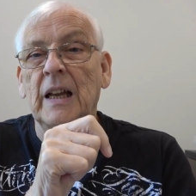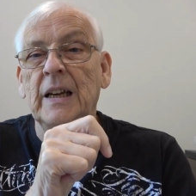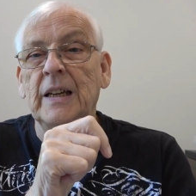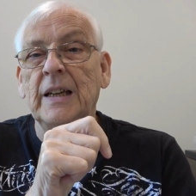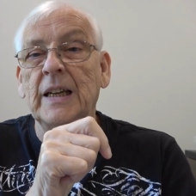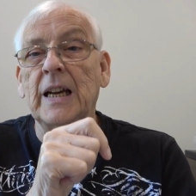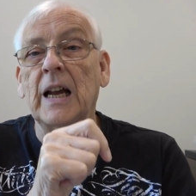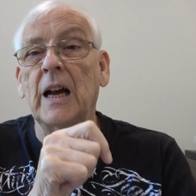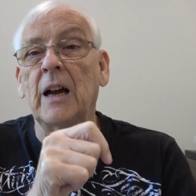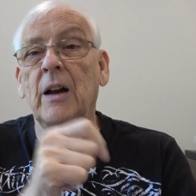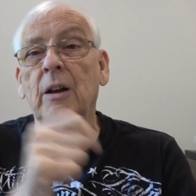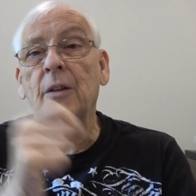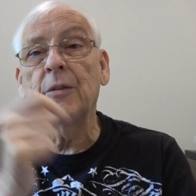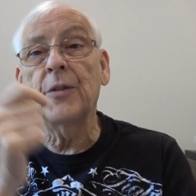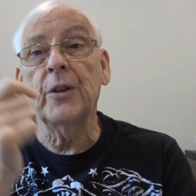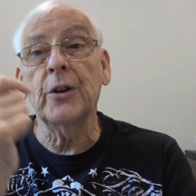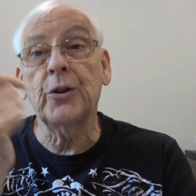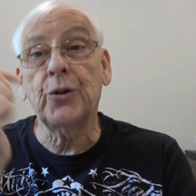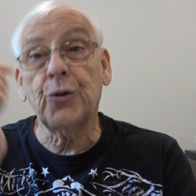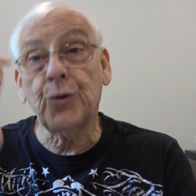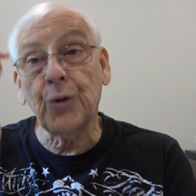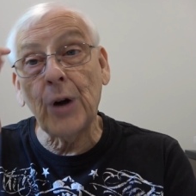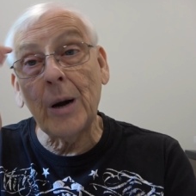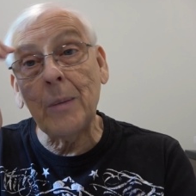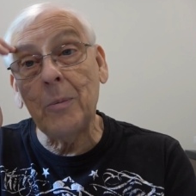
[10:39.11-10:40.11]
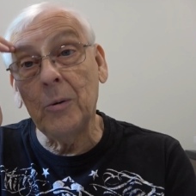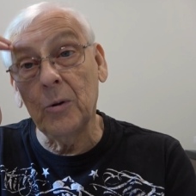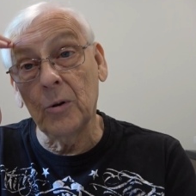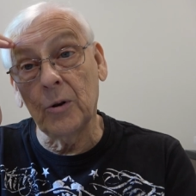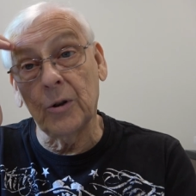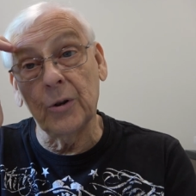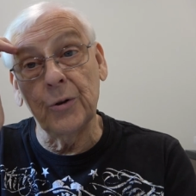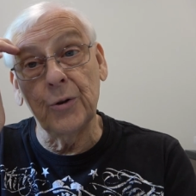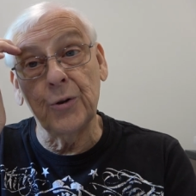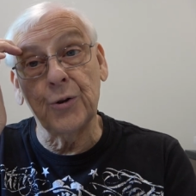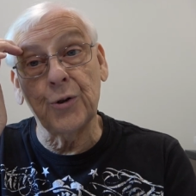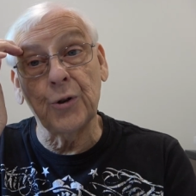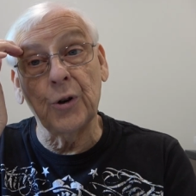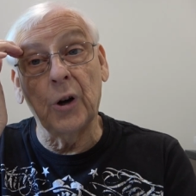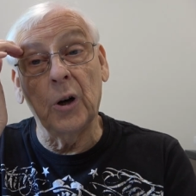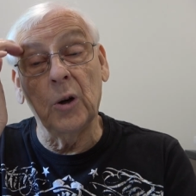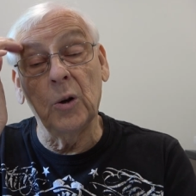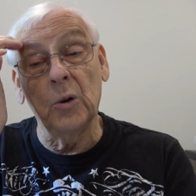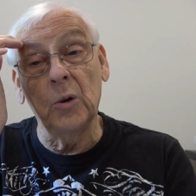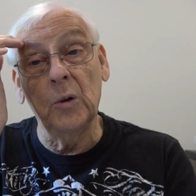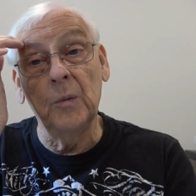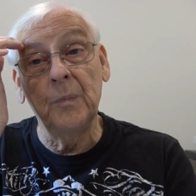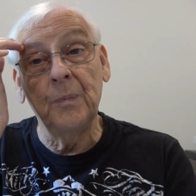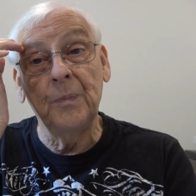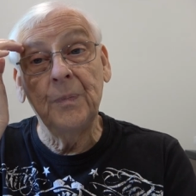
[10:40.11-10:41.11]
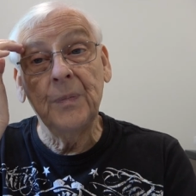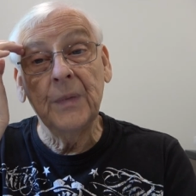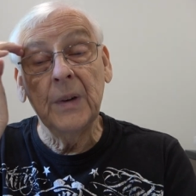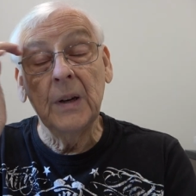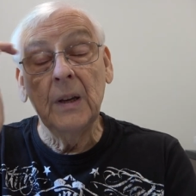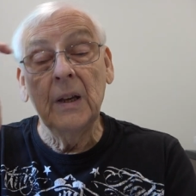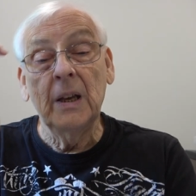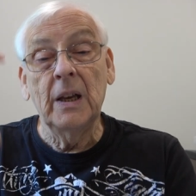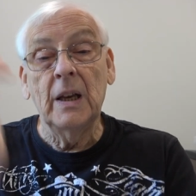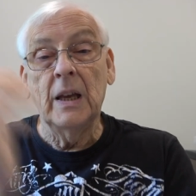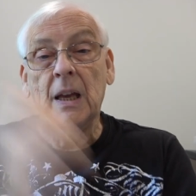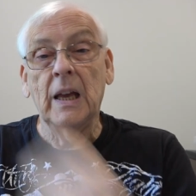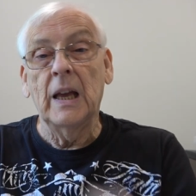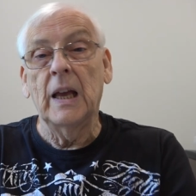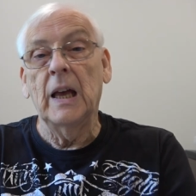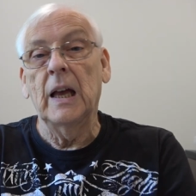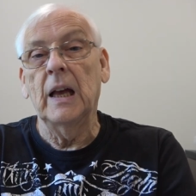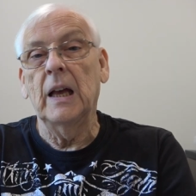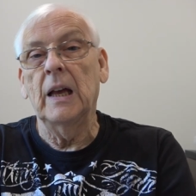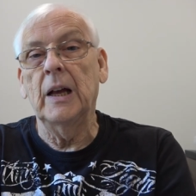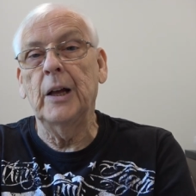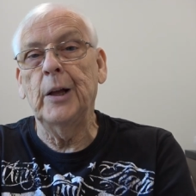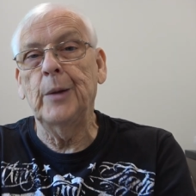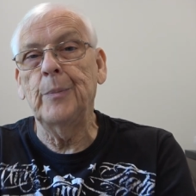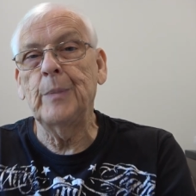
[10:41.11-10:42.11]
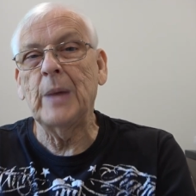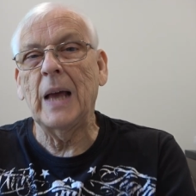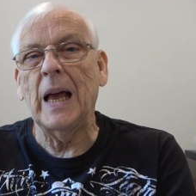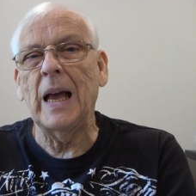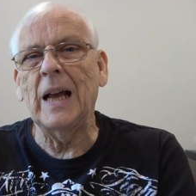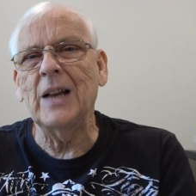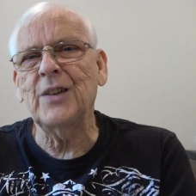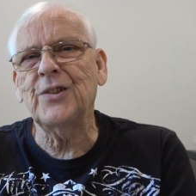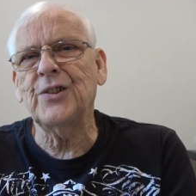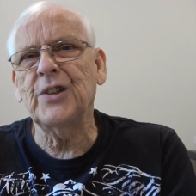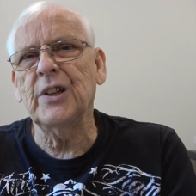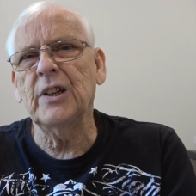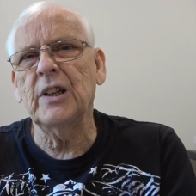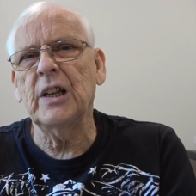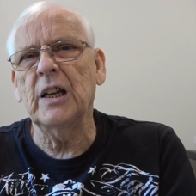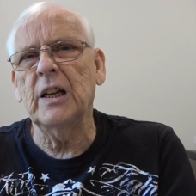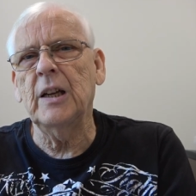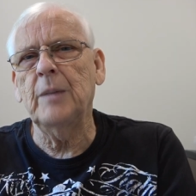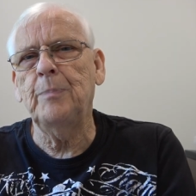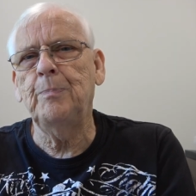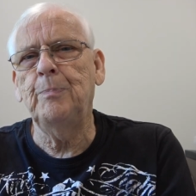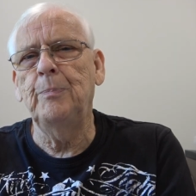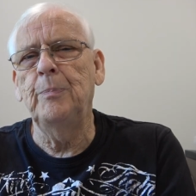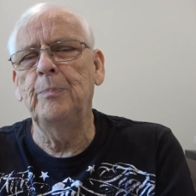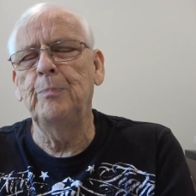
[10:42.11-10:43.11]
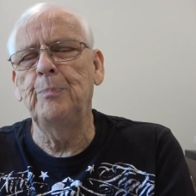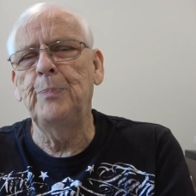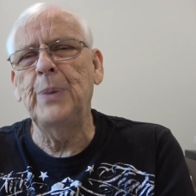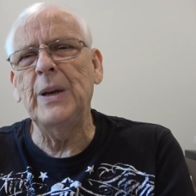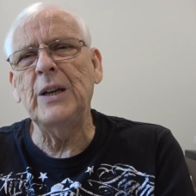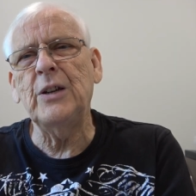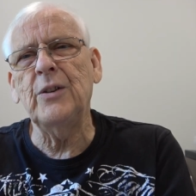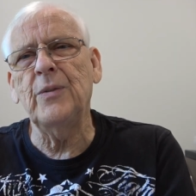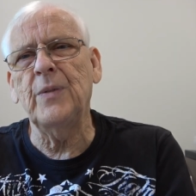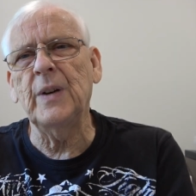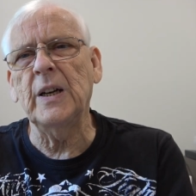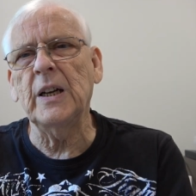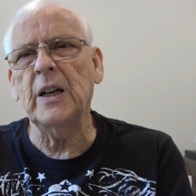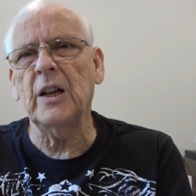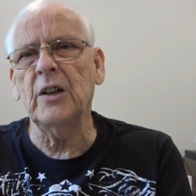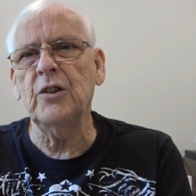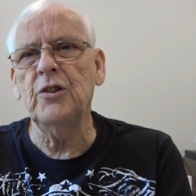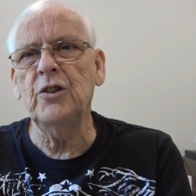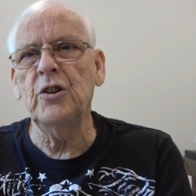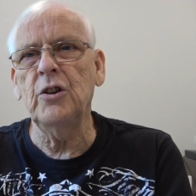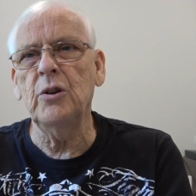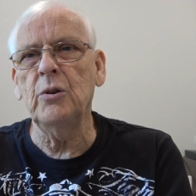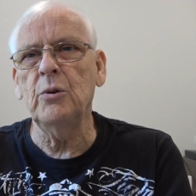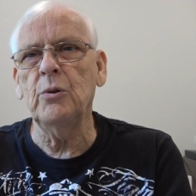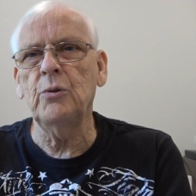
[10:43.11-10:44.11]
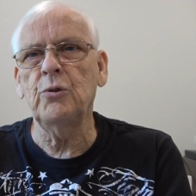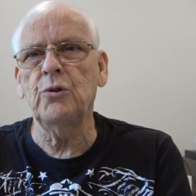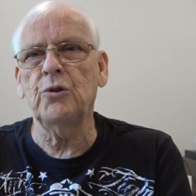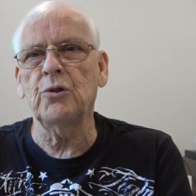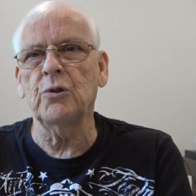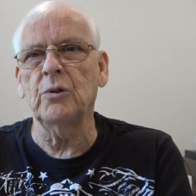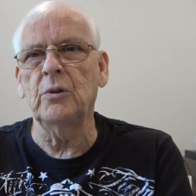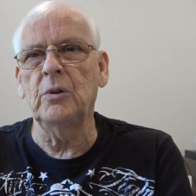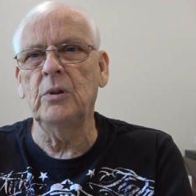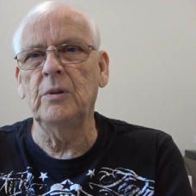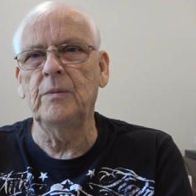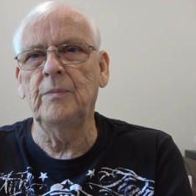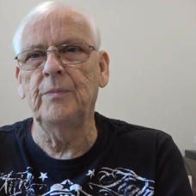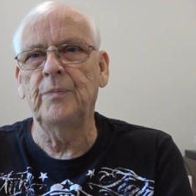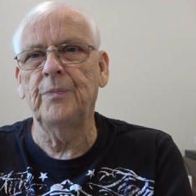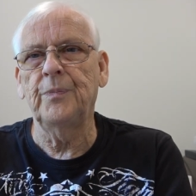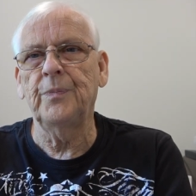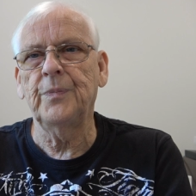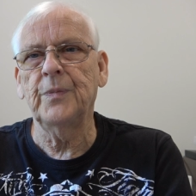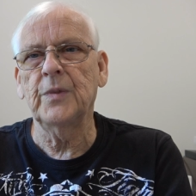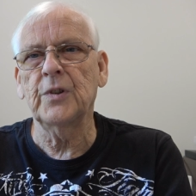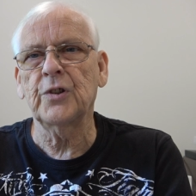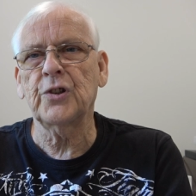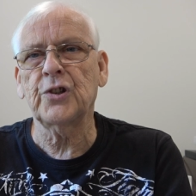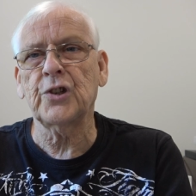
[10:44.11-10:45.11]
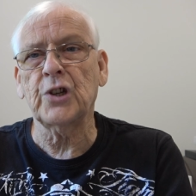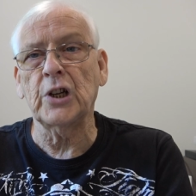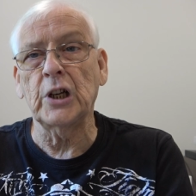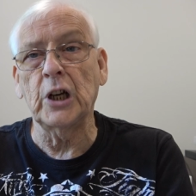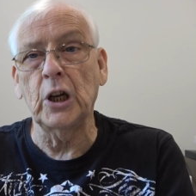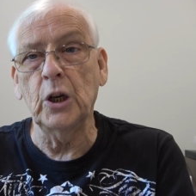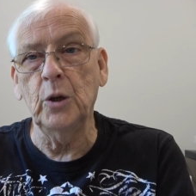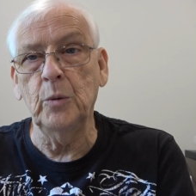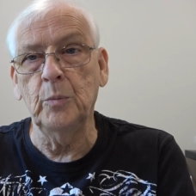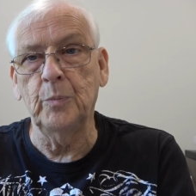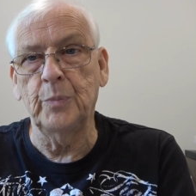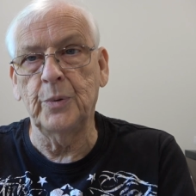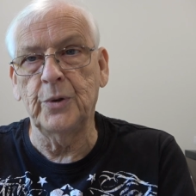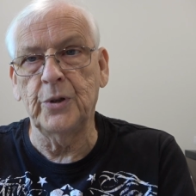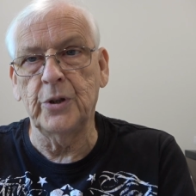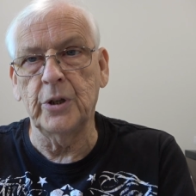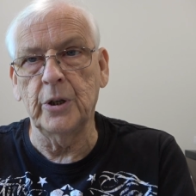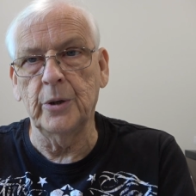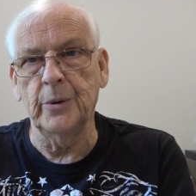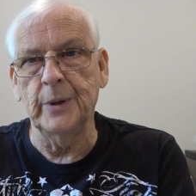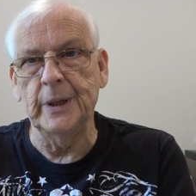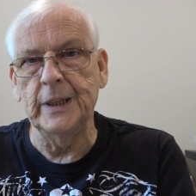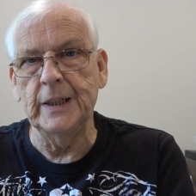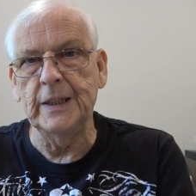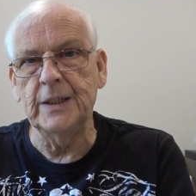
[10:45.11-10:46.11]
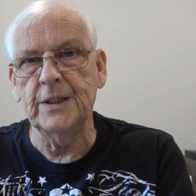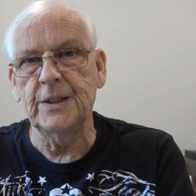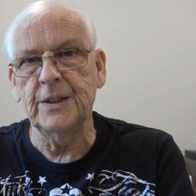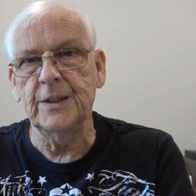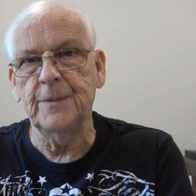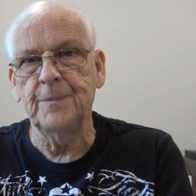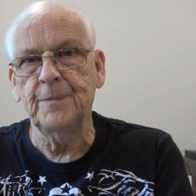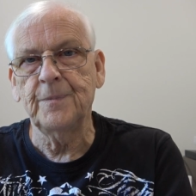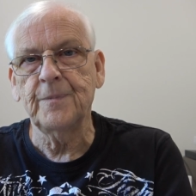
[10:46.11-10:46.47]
Now, the treble control um, has a, a bit of an unusual slope to it